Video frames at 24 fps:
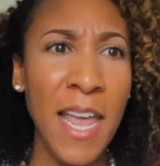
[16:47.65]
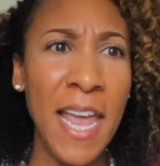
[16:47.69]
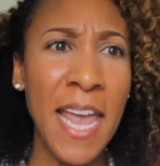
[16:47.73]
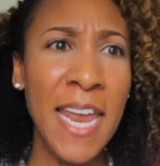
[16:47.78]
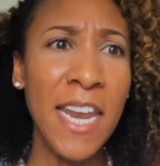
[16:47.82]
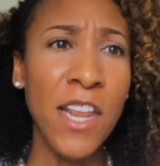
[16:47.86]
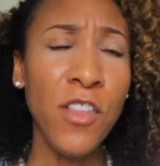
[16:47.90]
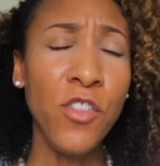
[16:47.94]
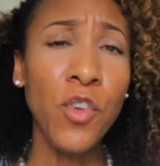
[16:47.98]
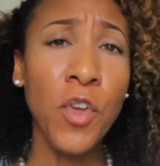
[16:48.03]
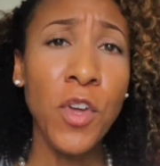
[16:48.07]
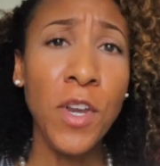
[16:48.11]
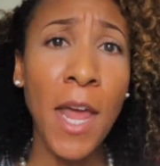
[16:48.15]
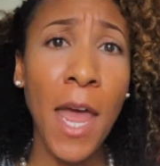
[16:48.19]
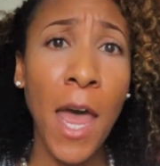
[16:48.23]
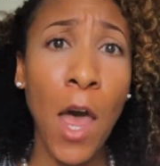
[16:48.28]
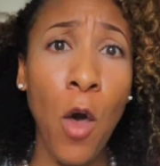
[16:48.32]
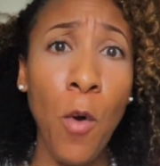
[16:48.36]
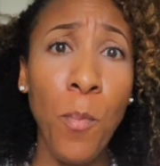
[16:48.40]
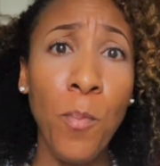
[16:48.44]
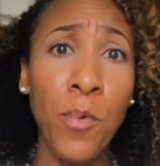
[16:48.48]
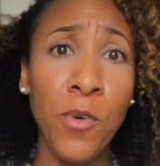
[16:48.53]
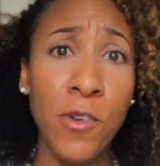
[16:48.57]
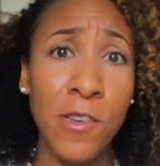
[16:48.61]
and it's going to
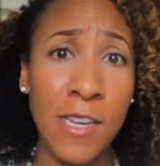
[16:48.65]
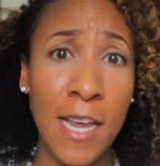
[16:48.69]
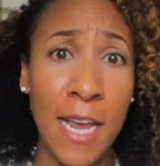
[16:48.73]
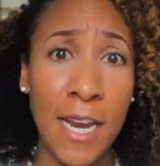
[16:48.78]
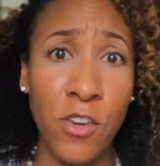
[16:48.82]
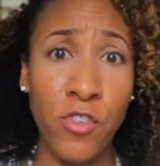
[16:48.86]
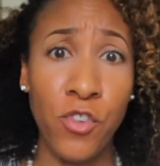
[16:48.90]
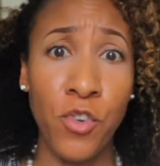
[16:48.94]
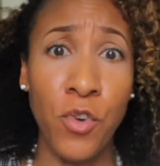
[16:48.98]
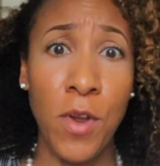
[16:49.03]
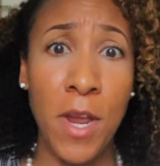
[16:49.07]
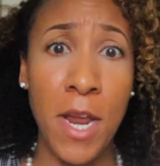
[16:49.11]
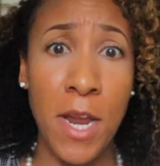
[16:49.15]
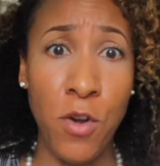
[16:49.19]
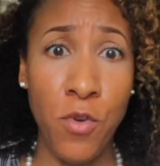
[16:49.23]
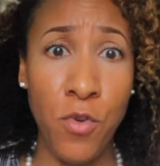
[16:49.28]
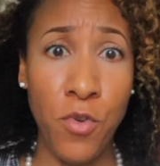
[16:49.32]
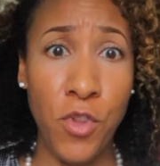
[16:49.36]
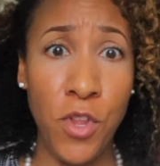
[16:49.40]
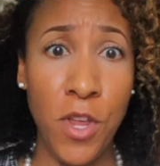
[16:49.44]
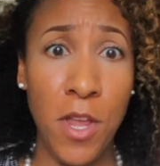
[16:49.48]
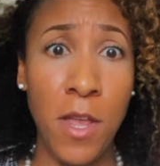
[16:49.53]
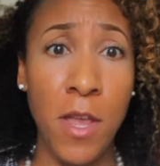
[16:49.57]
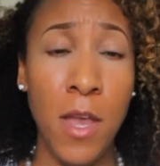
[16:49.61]
help protect your
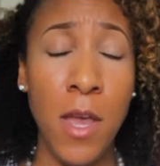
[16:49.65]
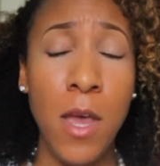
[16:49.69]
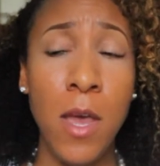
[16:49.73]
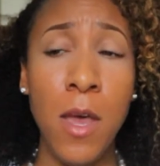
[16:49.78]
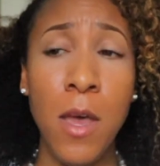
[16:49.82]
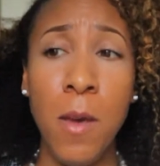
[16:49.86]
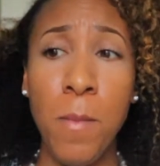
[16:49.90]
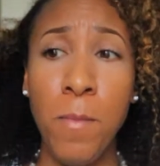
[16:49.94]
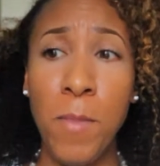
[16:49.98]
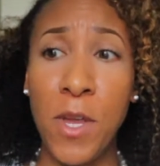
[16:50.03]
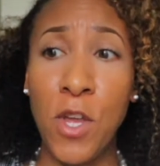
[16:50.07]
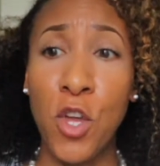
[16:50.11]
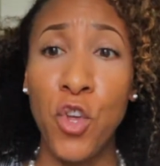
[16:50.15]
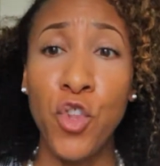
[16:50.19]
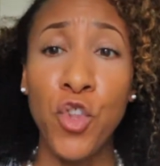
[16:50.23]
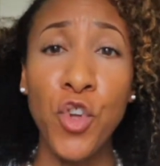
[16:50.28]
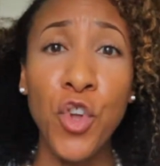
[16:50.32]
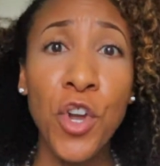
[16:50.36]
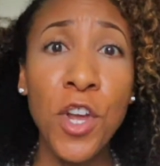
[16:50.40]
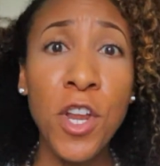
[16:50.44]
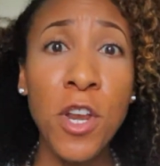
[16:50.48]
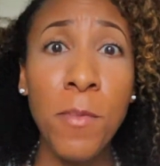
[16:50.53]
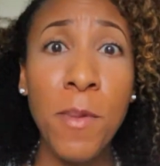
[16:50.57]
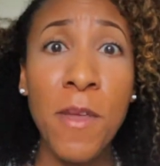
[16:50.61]
energy, because
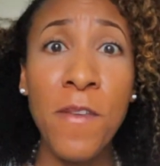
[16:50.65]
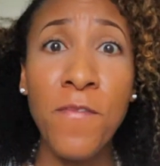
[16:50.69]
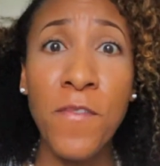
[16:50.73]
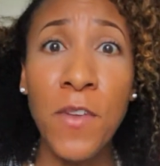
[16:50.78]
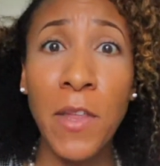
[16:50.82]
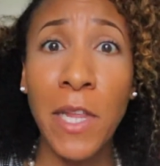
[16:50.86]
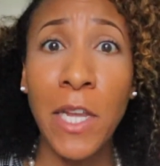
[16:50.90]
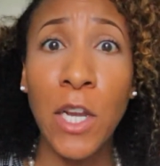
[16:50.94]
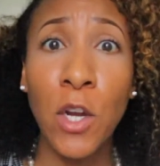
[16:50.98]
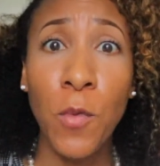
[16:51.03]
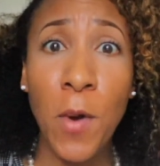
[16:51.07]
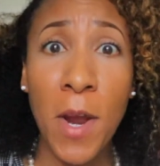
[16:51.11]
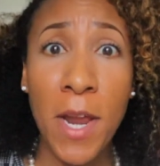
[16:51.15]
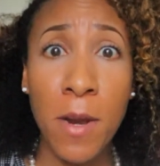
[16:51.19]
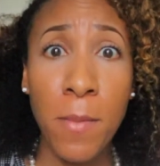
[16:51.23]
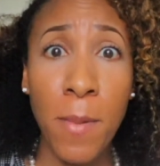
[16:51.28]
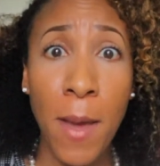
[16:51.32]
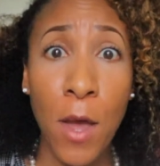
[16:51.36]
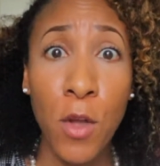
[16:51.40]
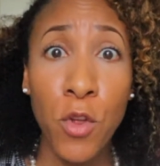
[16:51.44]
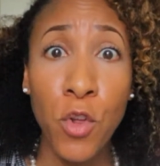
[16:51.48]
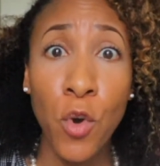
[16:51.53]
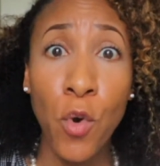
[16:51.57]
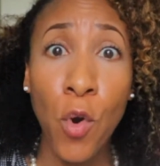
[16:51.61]
you're going to be feeling great
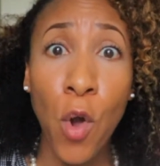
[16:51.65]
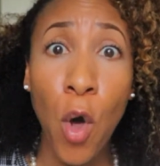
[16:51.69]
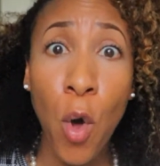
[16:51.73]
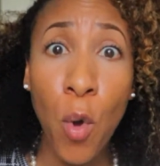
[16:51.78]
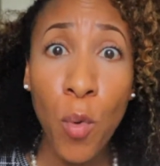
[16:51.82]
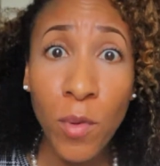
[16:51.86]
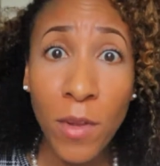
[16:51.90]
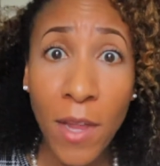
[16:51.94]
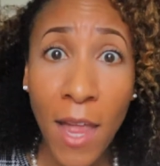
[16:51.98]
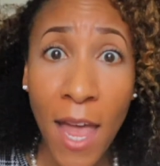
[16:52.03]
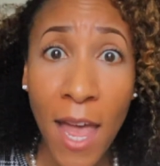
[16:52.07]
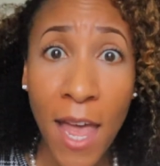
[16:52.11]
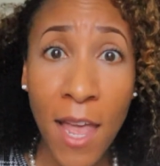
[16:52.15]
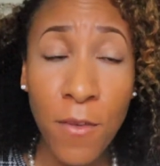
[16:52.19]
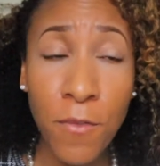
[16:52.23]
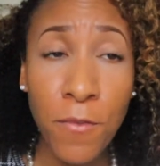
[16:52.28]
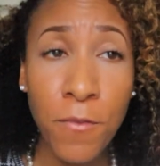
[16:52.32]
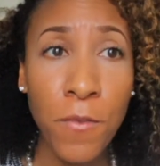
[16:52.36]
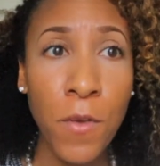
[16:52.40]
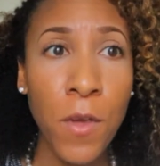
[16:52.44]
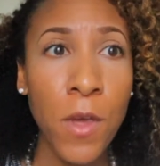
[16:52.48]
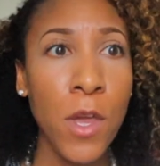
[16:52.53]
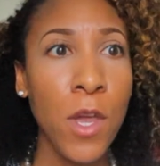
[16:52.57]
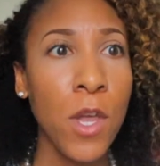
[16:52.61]
about your own
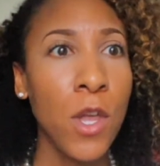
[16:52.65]
life.